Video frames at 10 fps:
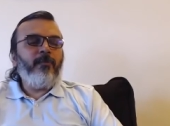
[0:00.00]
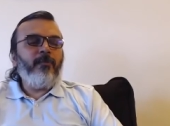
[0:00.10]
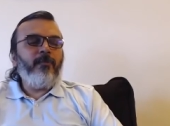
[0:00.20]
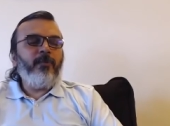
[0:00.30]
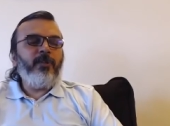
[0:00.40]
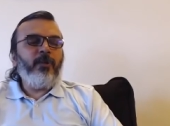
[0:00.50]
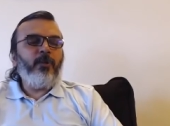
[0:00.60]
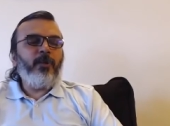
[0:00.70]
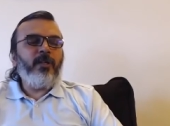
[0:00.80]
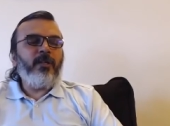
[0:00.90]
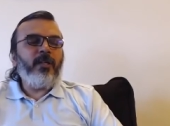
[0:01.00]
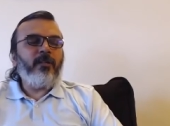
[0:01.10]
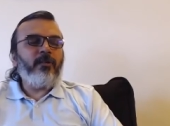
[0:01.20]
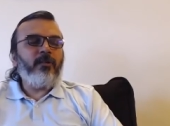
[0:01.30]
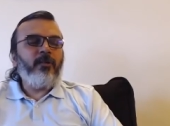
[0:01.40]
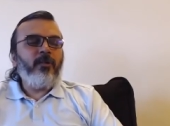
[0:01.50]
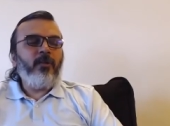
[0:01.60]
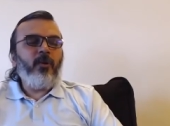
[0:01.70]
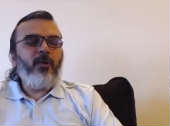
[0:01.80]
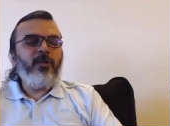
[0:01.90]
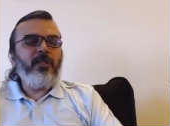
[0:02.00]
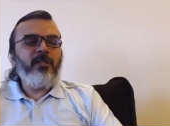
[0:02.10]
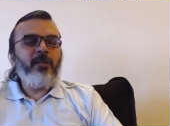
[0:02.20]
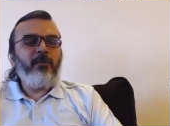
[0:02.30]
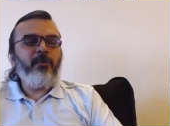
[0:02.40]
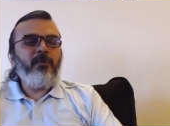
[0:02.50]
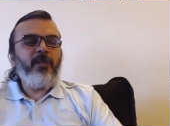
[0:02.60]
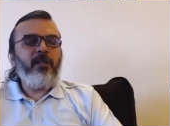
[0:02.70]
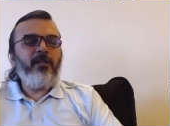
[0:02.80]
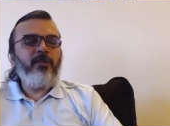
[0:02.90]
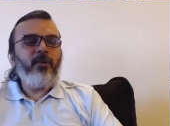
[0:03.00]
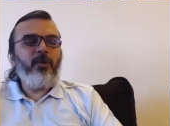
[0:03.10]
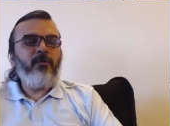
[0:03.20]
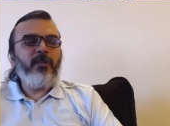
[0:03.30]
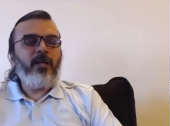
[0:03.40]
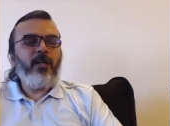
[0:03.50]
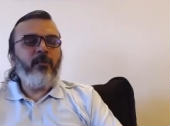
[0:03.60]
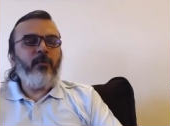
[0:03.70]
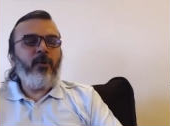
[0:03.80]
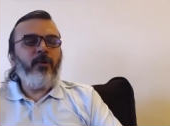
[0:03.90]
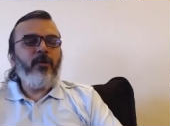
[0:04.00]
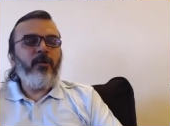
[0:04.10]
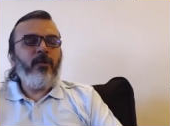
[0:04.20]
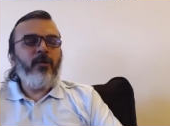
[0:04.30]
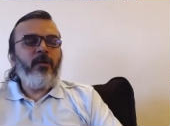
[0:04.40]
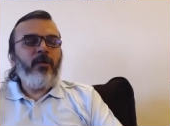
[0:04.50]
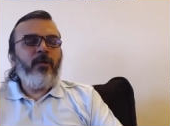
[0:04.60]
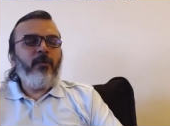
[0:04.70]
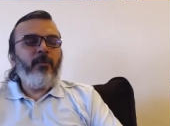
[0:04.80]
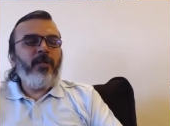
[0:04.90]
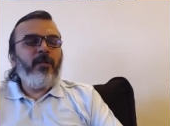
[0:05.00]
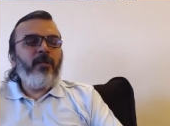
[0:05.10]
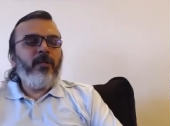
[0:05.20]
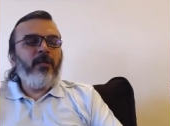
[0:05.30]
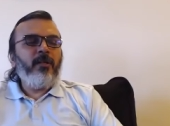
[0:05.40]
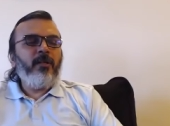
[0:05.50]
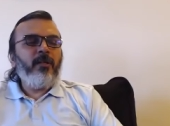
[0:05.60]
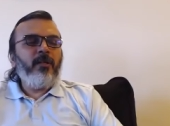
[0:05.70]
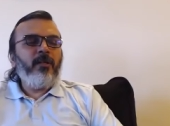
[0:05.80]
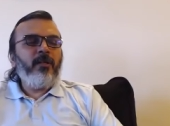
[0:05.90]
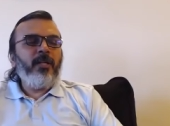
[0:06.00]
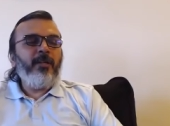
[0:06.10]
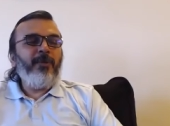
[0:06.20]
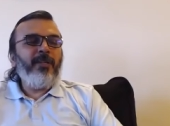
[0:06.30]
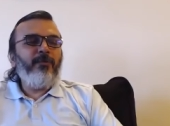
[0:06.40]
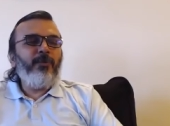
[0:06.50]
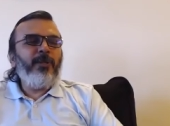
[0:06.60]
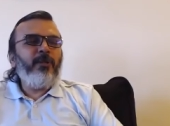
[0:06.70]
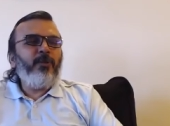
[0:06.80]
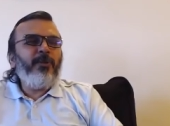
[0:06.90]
we say, okay, yes, all things are perfectly resolved in the unborn, but let me give birth to